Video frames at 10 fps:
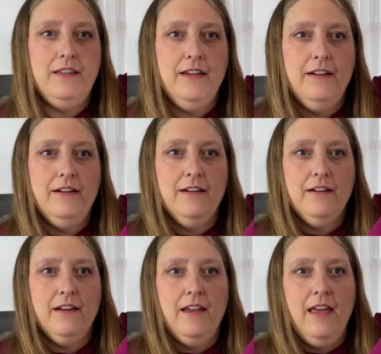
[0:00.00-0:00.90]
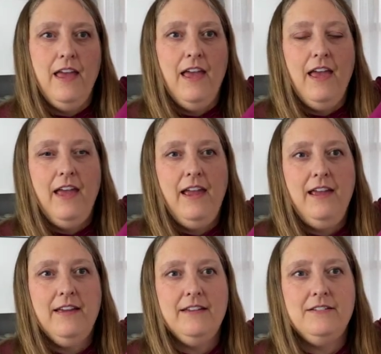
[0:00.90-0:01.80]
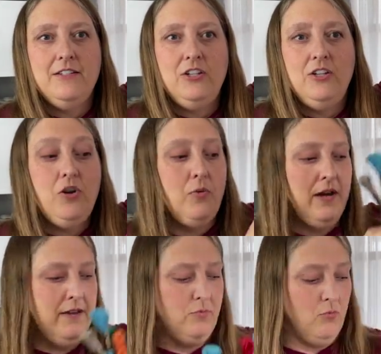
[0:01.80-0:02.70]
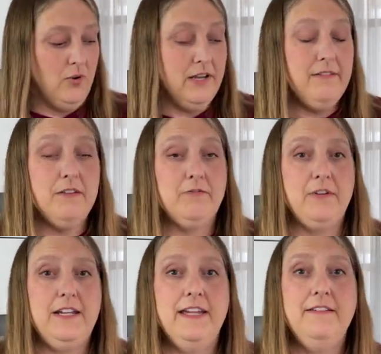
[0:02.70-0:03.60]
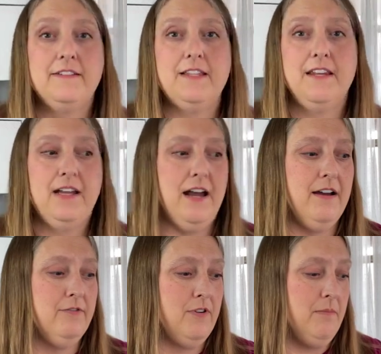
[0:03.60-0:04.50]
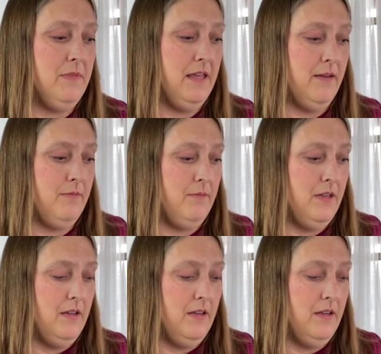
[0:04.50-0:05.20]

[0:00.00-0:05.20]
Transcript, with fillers: there. And you know what? One of the free gifts that I got from them,